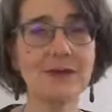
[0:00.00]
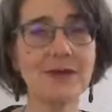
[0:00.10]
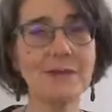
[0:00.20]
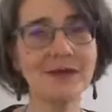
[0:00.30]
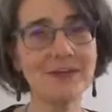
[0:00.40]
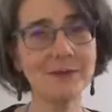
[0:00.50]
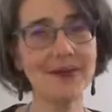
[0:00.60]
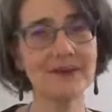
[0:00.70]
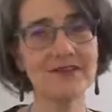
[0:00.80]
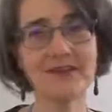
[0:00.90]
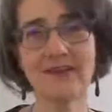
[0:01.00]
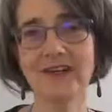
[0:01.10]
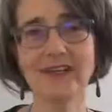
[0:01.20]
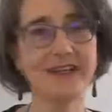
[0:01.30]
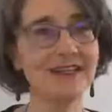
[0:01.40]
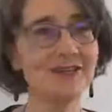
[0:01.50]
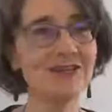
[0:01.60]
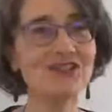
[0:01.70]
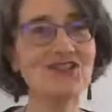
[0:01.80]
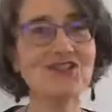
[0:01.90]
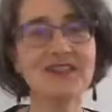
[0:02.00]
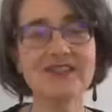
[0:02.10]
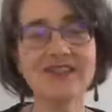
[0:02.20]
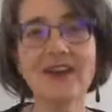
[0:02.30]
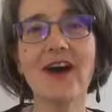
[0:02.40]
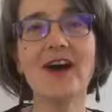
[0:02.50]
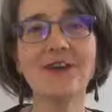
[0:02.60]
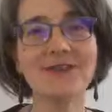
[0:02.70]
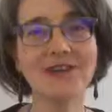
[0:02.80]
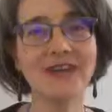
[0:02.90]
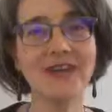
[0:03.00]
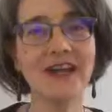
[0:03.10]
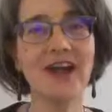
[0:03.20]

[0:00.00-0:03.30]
And many parents find that even just after